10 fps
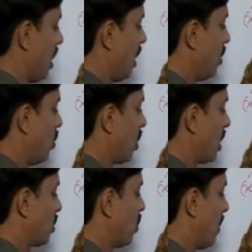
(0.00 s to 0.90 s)
is
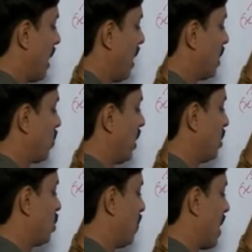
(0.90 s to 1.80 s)
equals to minus 1
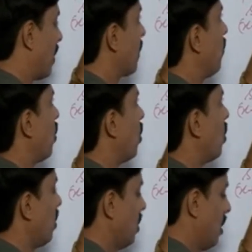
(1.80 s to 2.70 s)
is to power
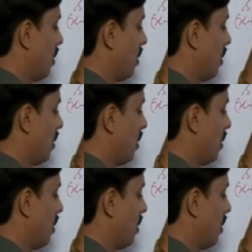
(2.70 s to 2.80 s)
4